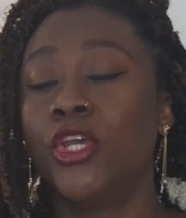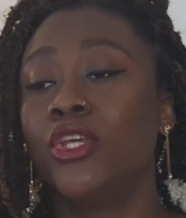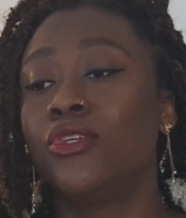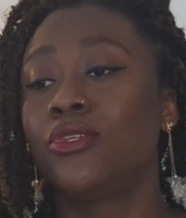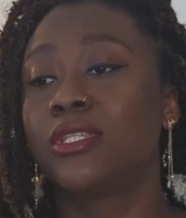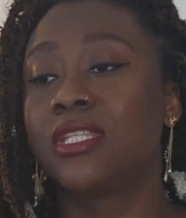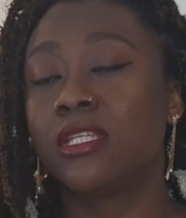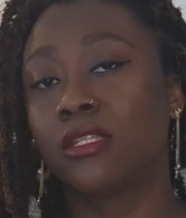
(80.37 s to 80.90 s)
You
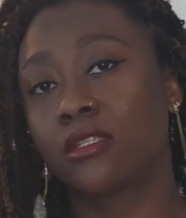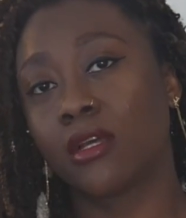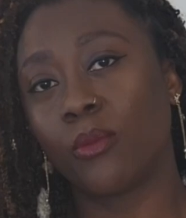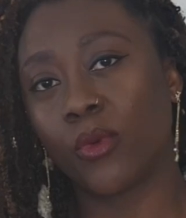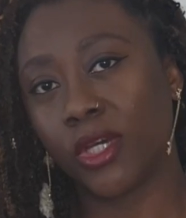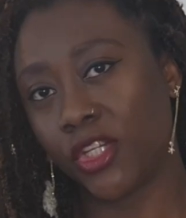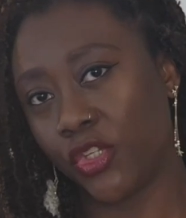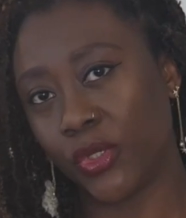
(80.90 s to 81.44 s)
see
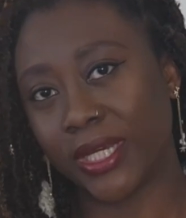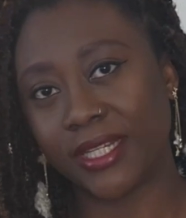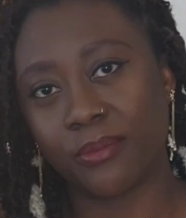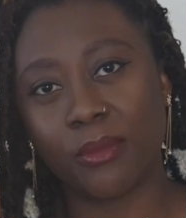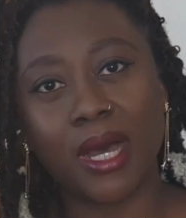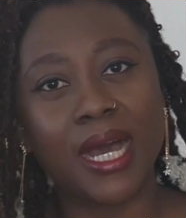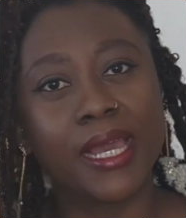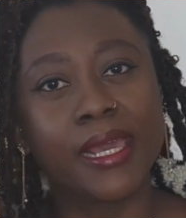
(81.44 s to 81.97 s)
someone you
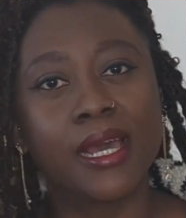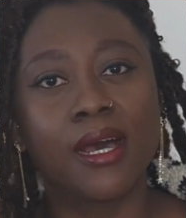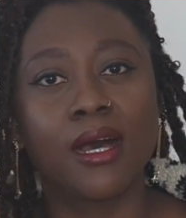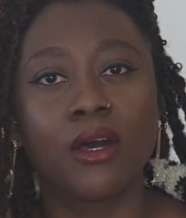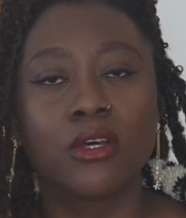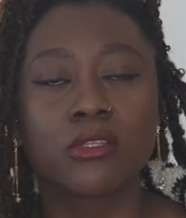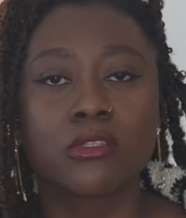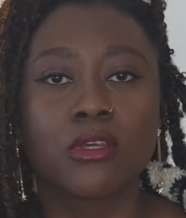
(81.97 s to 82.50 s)
admire
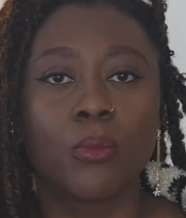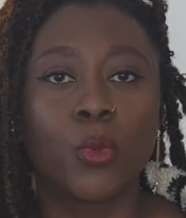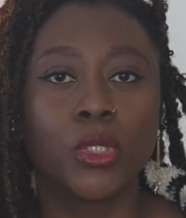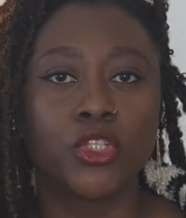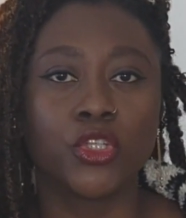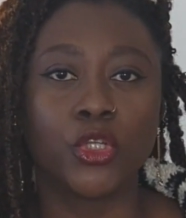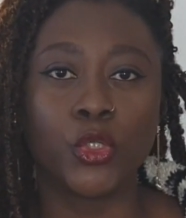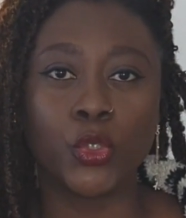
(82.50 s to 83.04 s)
or someone
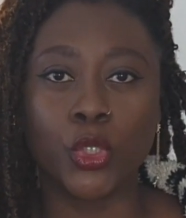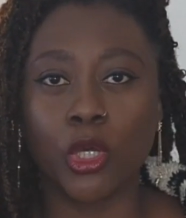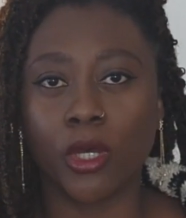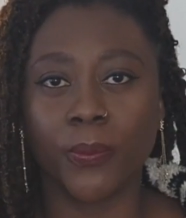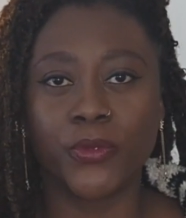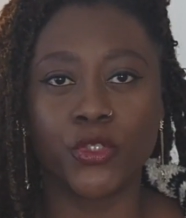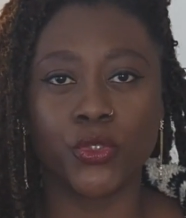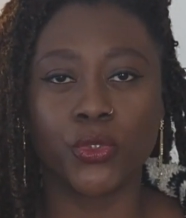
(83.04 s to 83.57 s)
you look
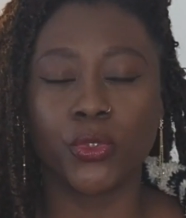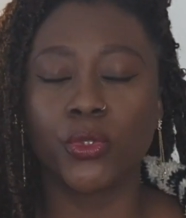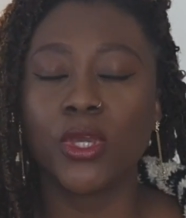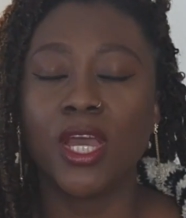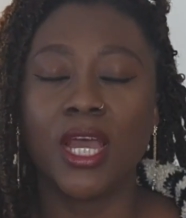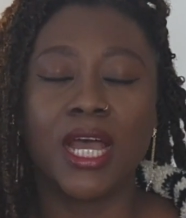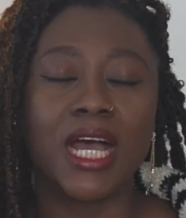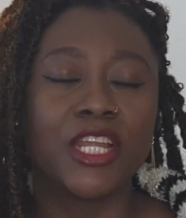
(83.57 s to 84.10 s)
up to,
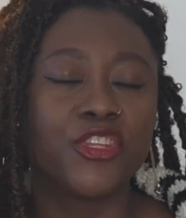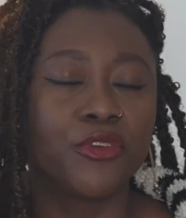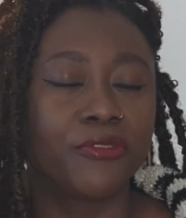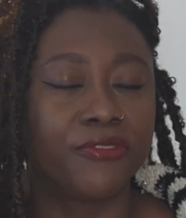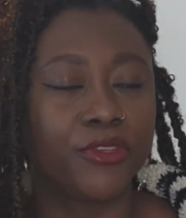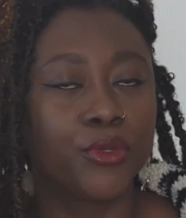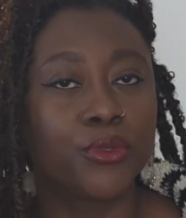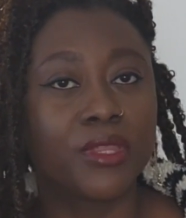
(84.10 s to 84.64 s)
and you
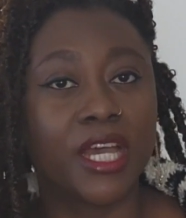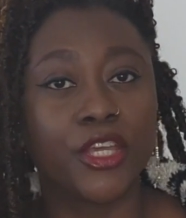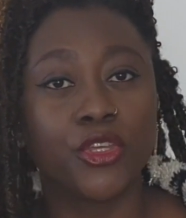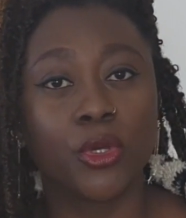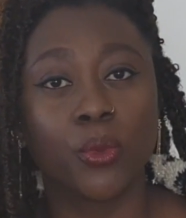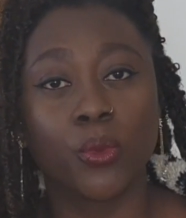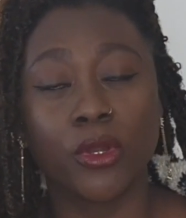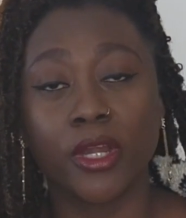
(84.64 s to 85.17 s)
feel that
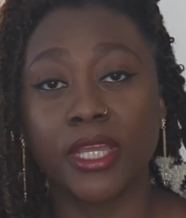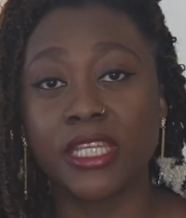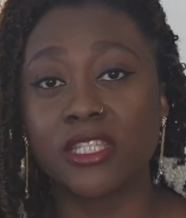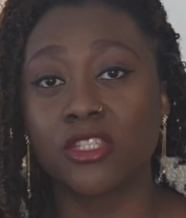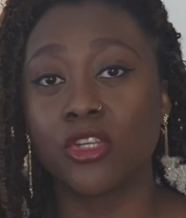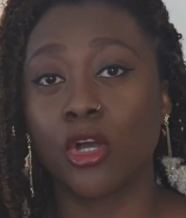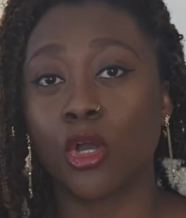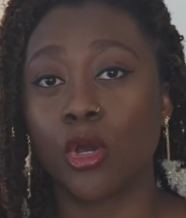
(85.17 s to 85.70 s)
your work is
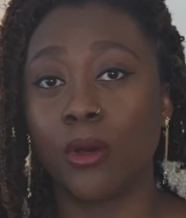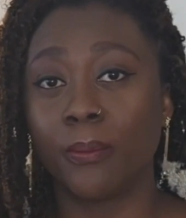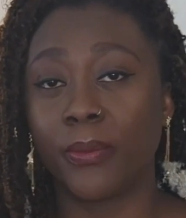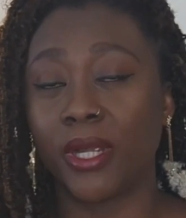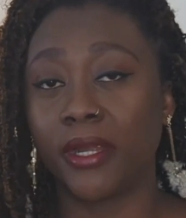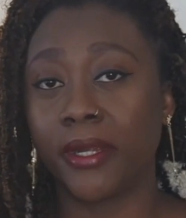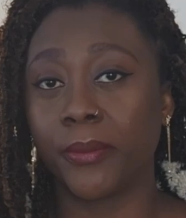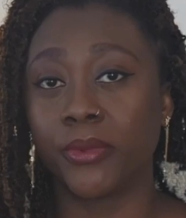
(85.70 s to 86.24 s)
not
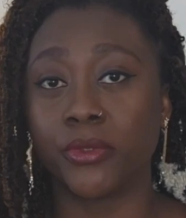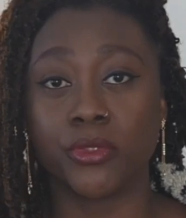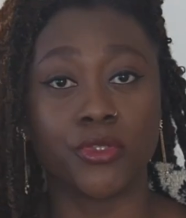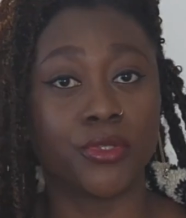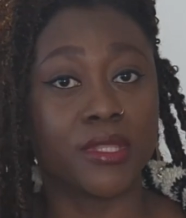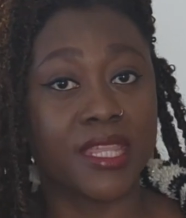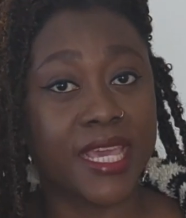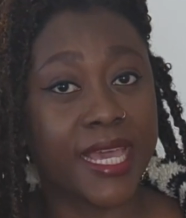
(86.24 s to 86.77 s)
comparable to
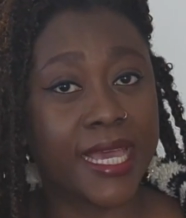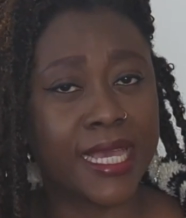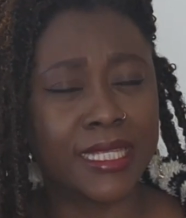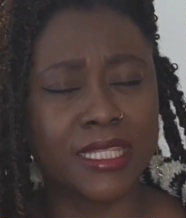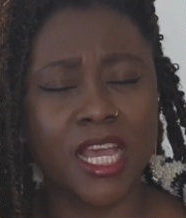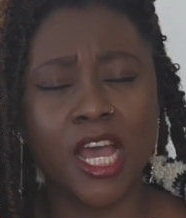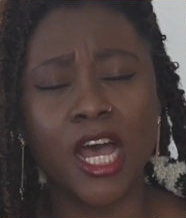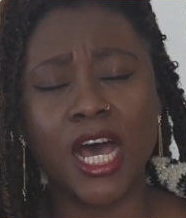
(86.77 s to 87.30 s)
theirs,
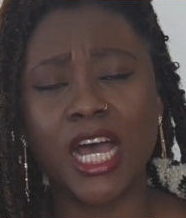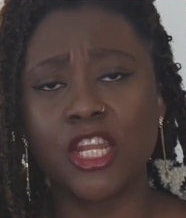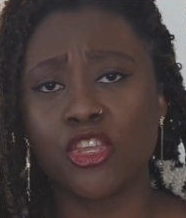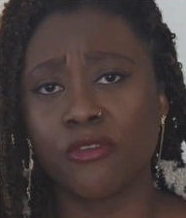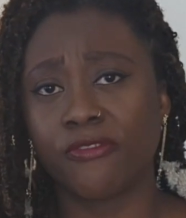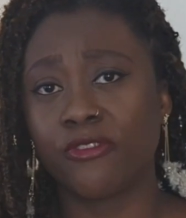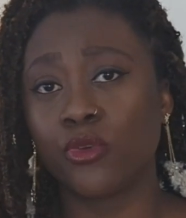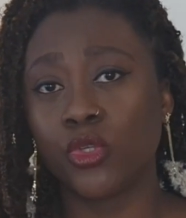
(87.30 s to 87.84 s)
and you
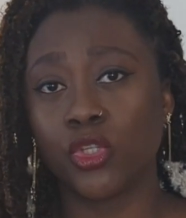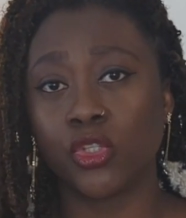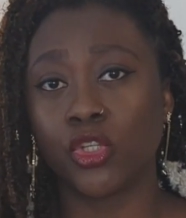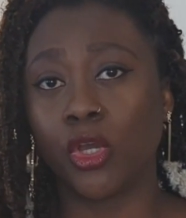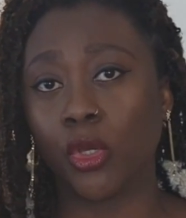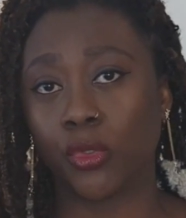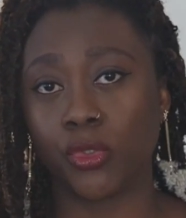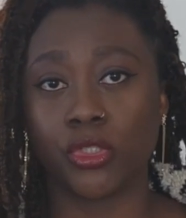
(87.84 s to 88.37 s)
feel you're
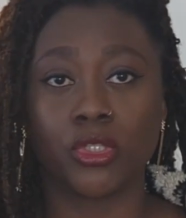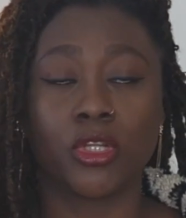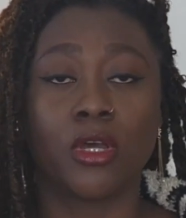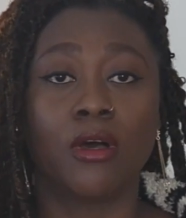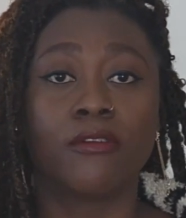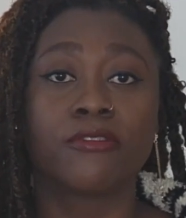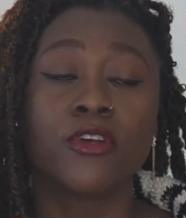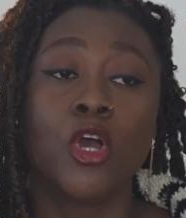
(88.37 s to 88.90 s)
not good
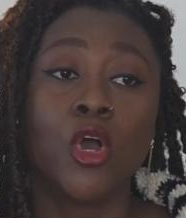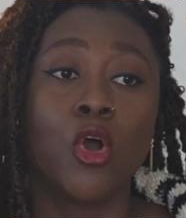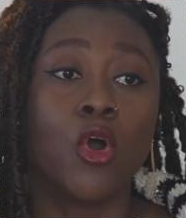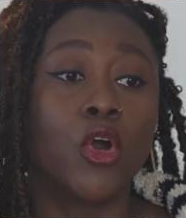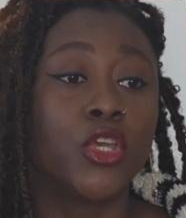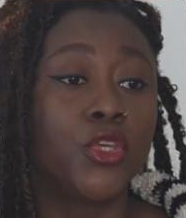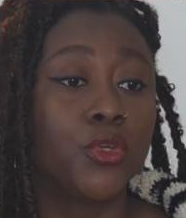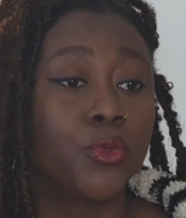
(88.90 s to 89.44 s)
enough,
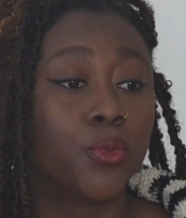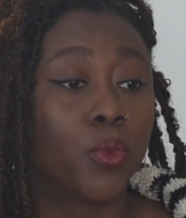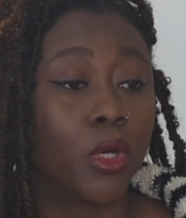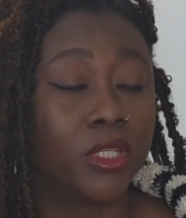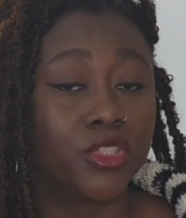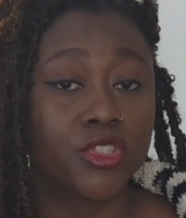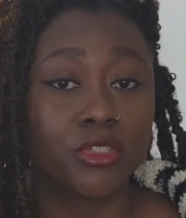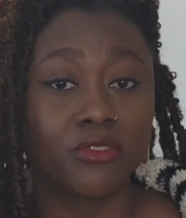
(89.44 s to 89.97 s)
or you
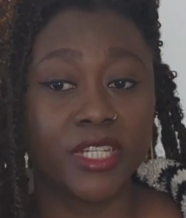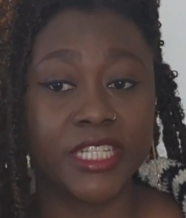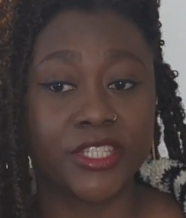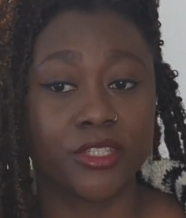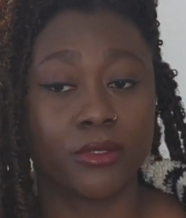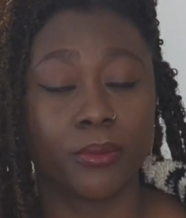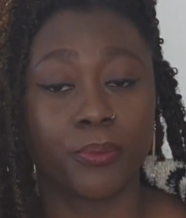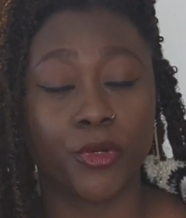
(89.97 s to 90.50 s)
want to raise
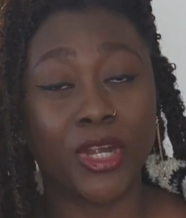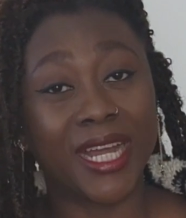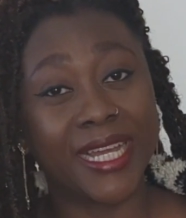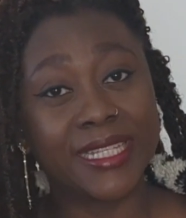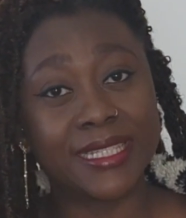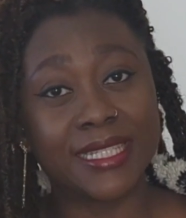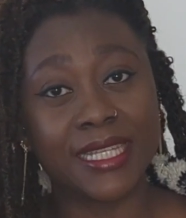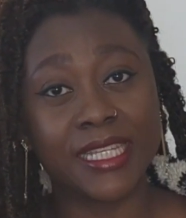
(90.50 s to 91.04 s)
your
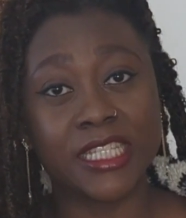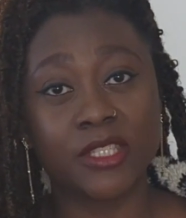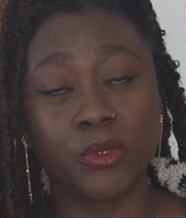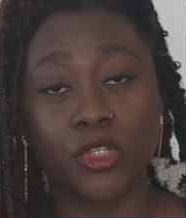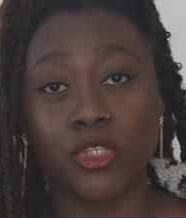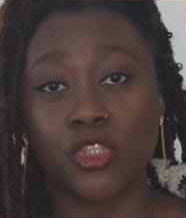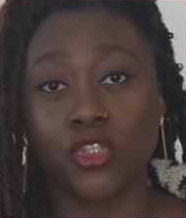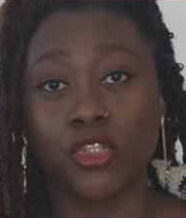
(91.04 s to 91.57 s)
prices
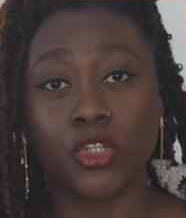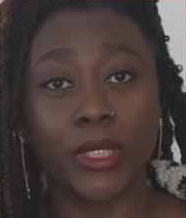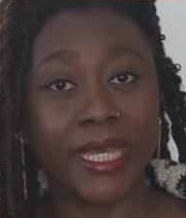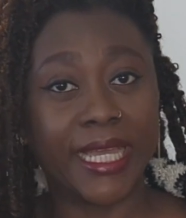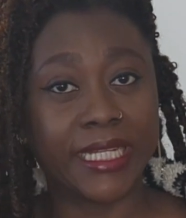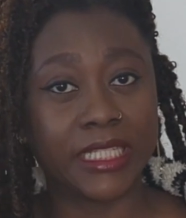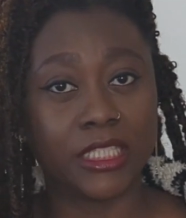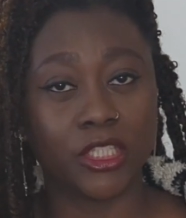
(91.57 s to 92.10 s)
because you're not
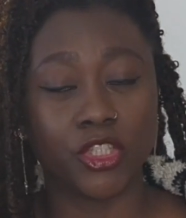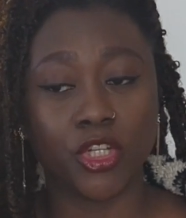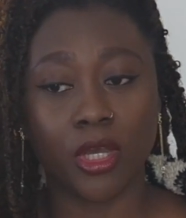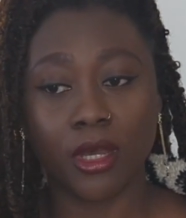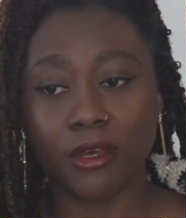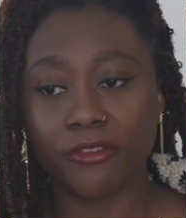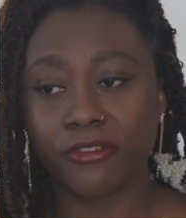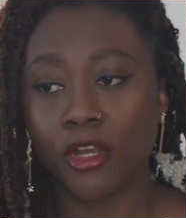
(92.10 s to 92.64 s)
earning
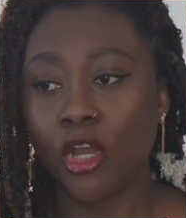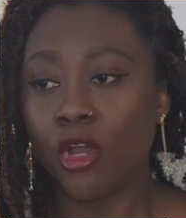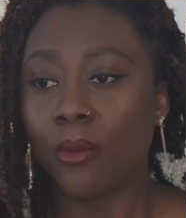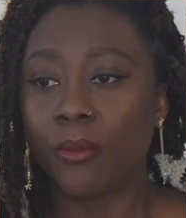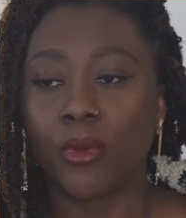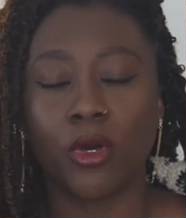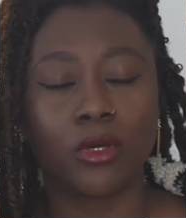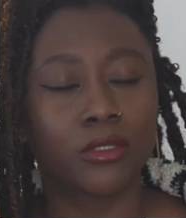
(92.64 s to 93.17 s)
enough,
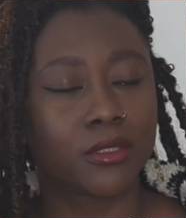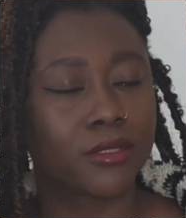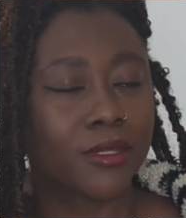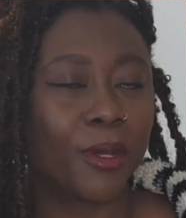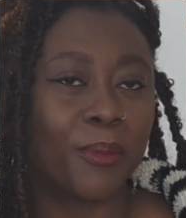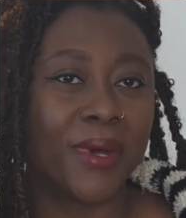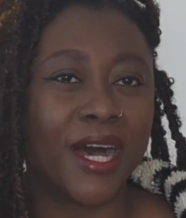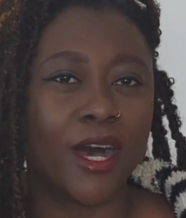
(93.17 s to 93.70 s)
but
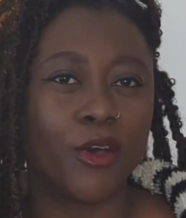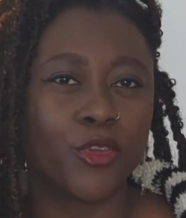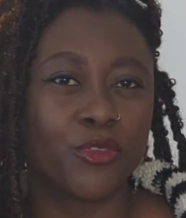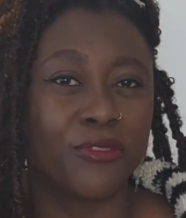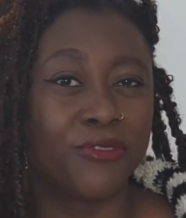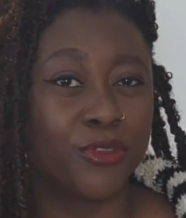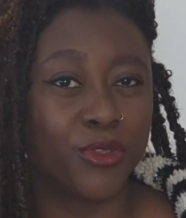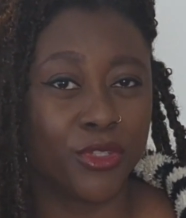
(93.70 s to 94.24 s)
somehow you
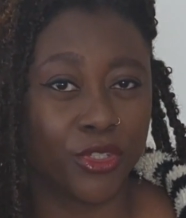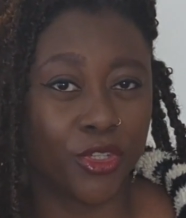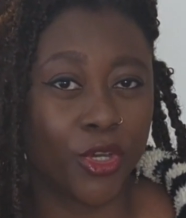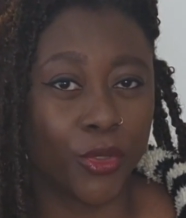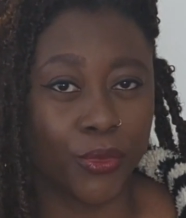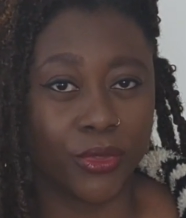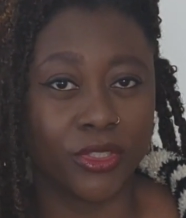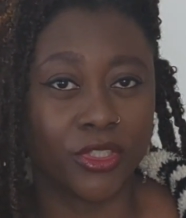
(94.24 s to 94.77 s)
feel you're not good